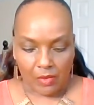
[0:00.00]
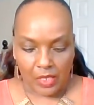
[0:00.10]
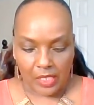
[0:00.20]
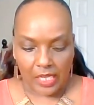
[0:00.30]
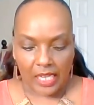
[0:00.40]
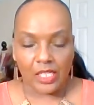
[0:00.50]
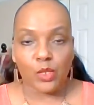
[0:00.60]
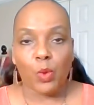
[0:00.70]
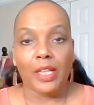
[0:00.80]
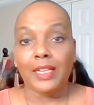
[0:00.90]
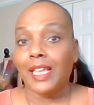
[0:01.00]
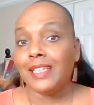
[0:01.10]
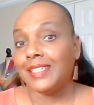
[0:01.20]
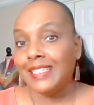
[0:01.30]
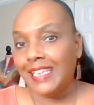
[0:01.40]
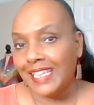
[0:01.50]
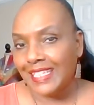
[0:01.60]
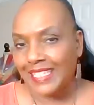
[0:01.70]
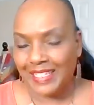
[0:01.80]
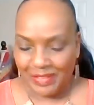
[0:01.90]
This next one is
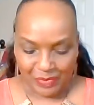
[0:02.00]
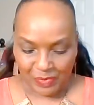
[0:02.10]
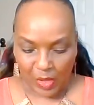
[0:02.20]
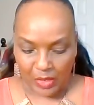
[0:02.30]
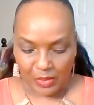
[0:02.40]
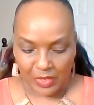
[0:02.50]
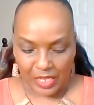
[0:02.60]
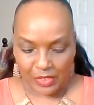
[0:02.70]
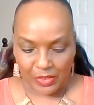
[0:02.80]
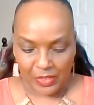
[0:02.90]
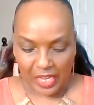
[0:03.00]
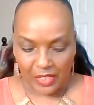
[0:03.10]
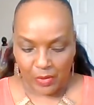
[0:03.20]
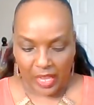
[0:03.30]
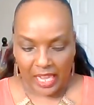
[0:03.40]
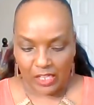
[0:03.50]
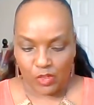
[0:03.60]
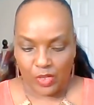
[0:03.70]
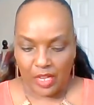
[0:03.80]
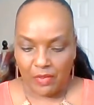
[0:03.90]
knit. All you knitters, I knew I had
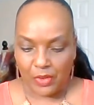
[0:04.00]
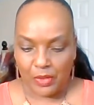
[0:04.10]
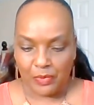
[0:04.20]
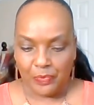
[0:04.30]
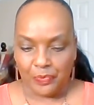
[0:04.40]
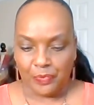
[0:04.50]
you covered.